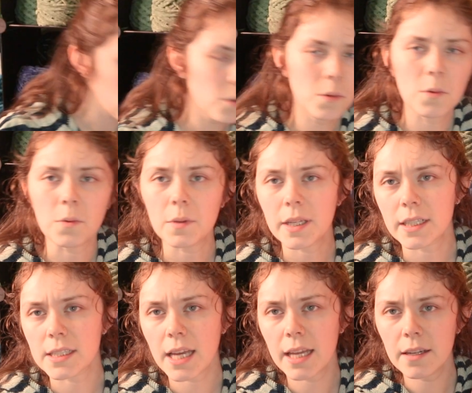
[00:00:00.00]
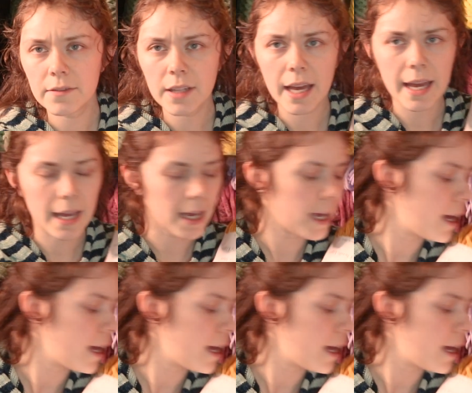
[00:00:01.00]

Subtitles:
Ooh, there's kind of like